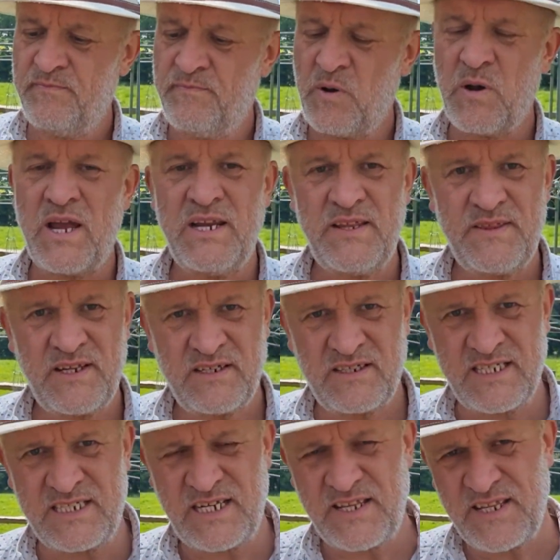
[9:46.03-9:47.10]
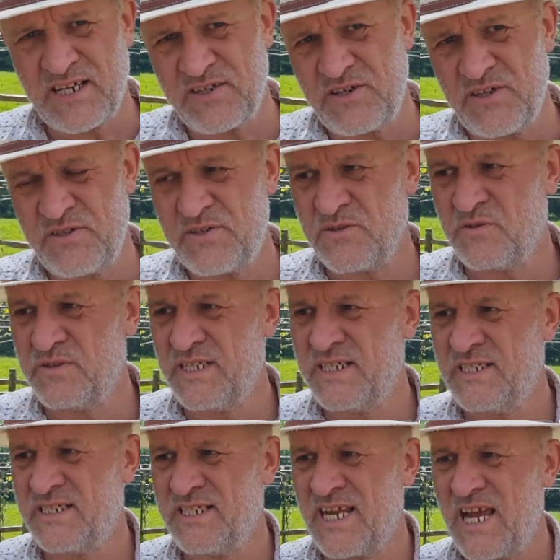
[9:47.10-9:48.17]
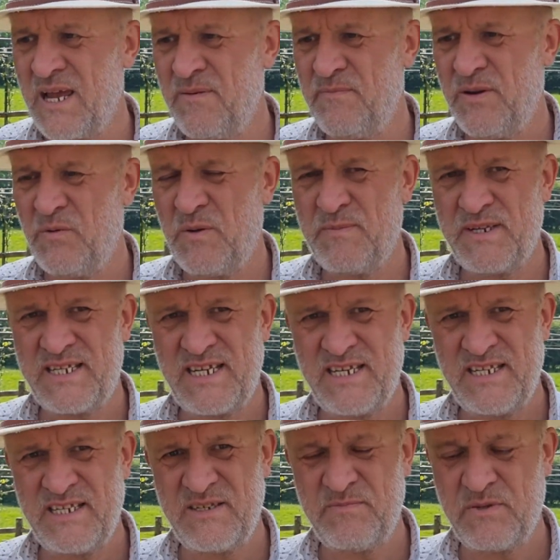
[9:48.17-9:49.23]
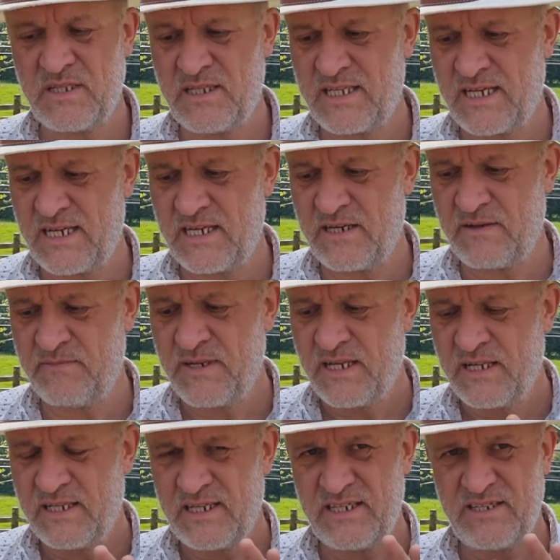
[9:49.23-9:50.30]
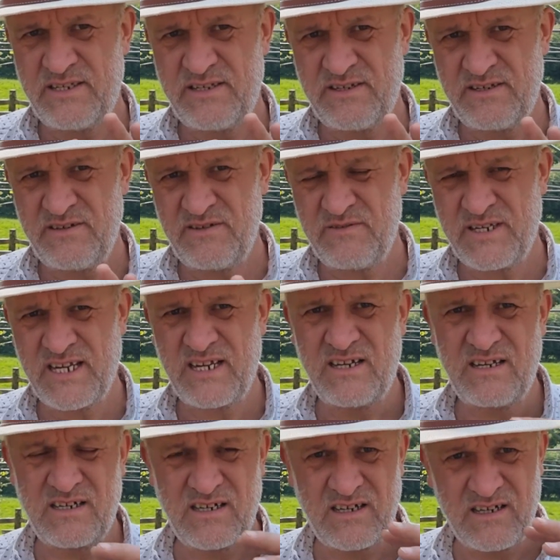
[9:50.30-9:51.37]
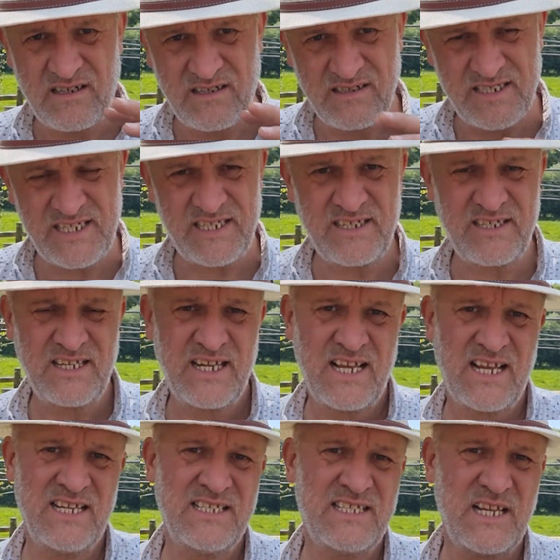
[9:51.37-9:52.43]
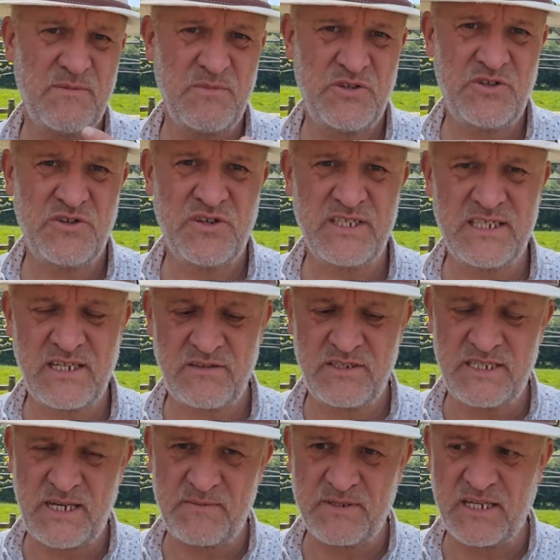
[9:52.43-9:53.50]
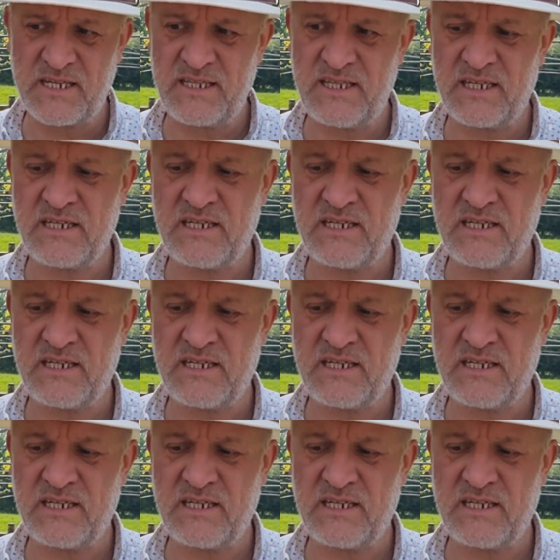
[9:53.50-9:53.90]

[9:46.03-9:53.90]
But anything like this, anything unusual, these can be a wee bit tender, but they do get hardier as they mature, as those stems get thicker.